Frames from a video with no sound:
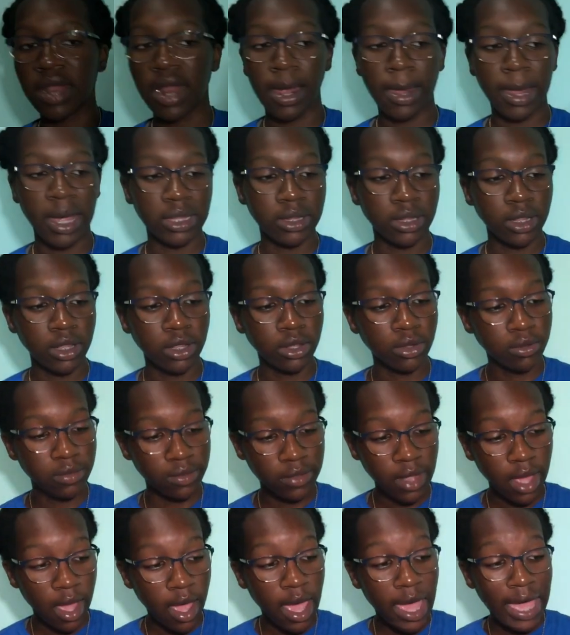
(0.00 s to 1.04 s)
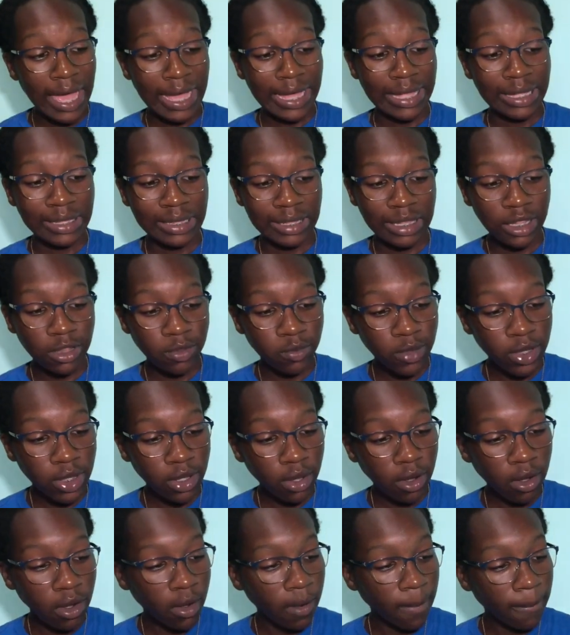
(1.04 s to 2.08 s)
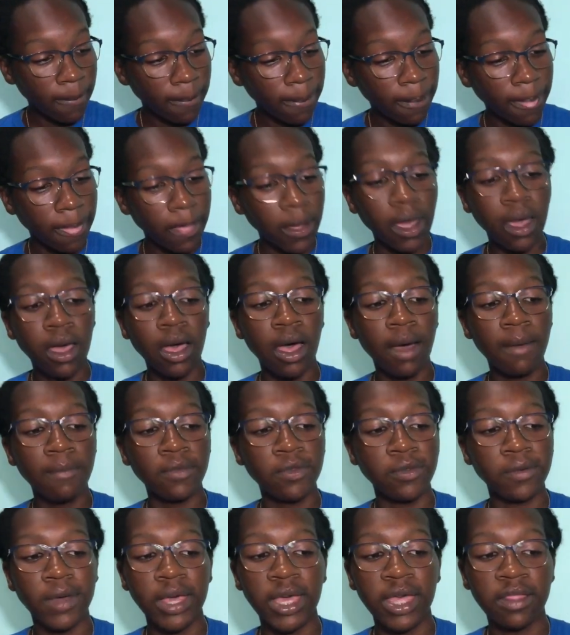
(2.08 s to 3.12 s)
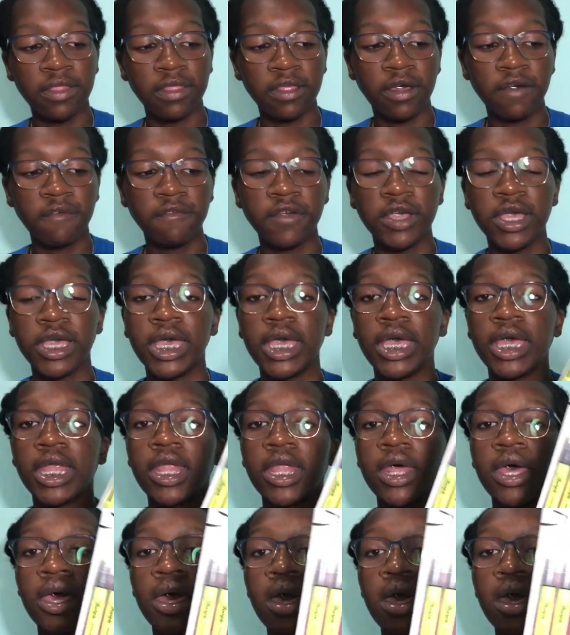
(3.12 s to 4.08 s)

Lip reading: that I like to use. And this one, y'all, comes with a freaking